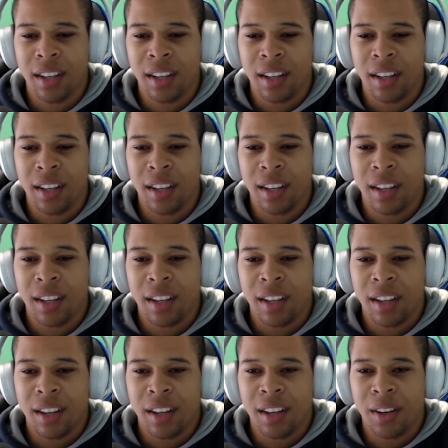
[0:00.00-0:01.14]

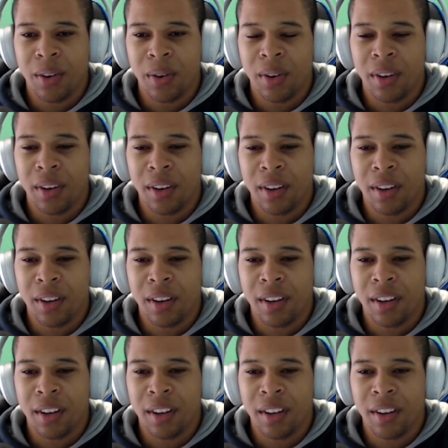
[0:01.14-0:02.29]

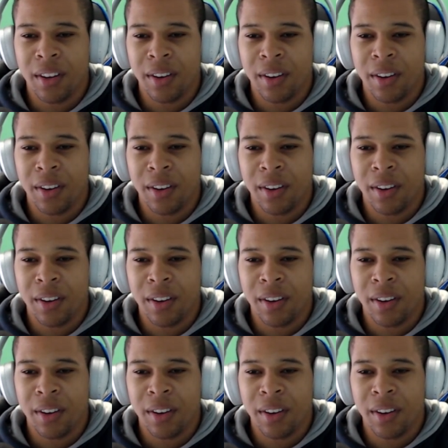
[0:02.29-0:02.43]
(silence)